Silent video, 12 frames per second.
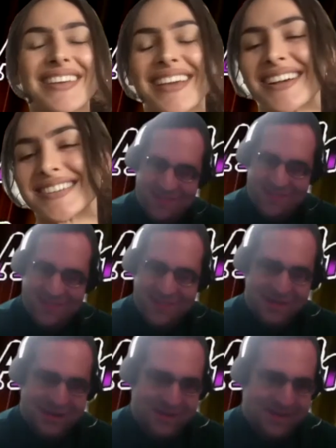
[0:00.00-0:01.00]
Don't worry,
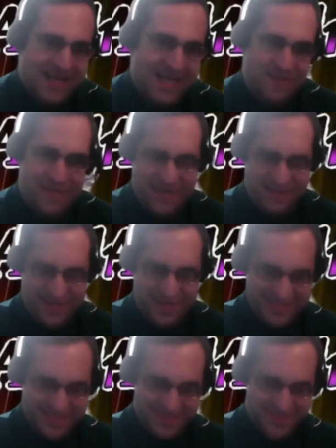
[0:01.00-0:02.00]
I have that effect
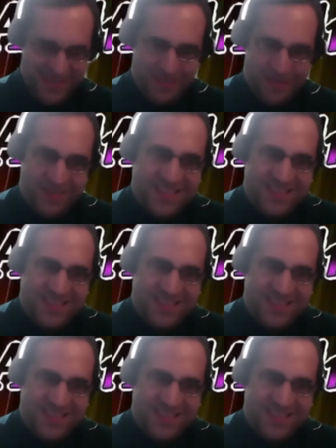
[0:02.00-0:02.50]
on people.